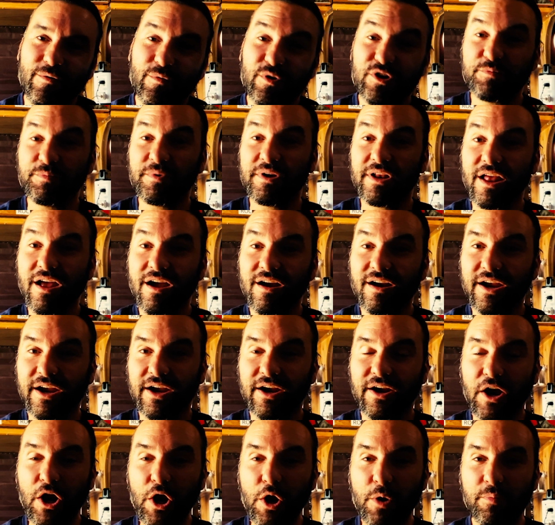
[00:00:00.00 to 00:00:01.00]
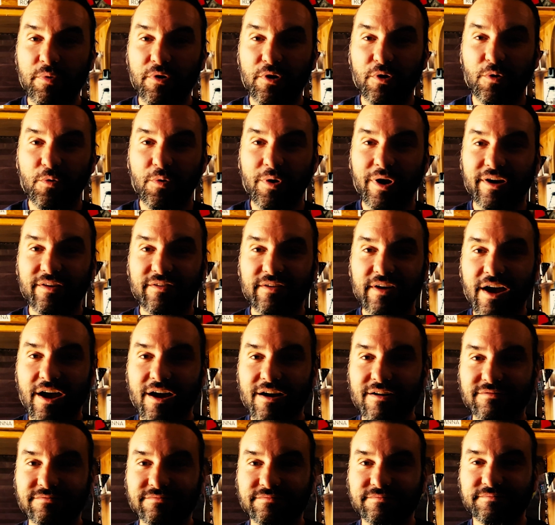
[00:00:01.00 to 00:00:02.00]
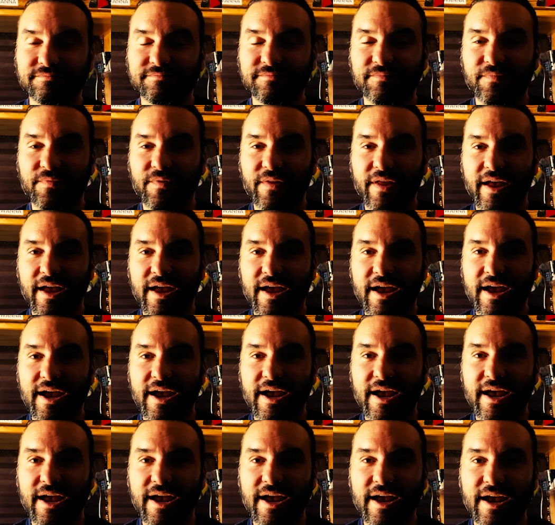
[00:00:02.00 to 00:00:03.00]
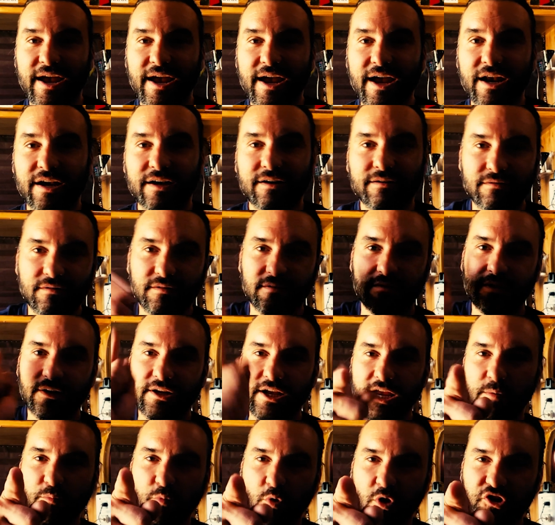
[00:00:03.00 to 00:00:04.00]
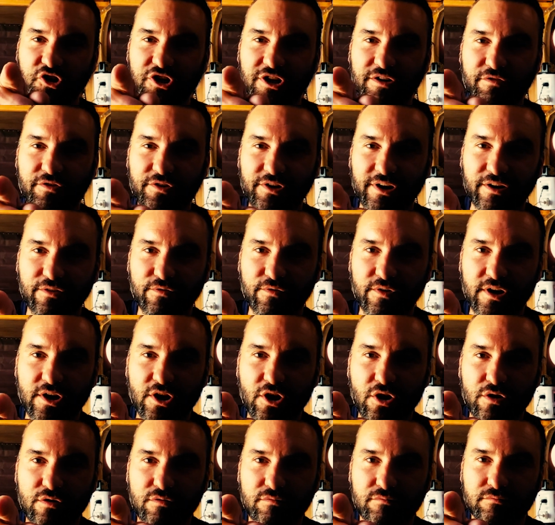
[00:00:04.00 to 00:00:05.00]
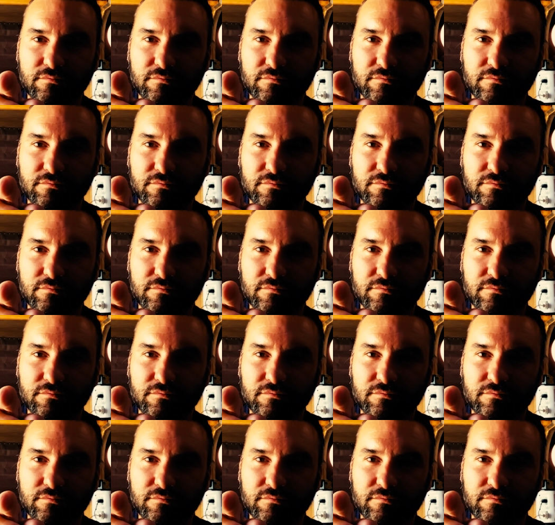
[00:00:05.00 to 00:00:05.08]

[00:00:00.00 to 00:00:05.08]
wish me luck. I hope it all works out, and keep watching for the next video.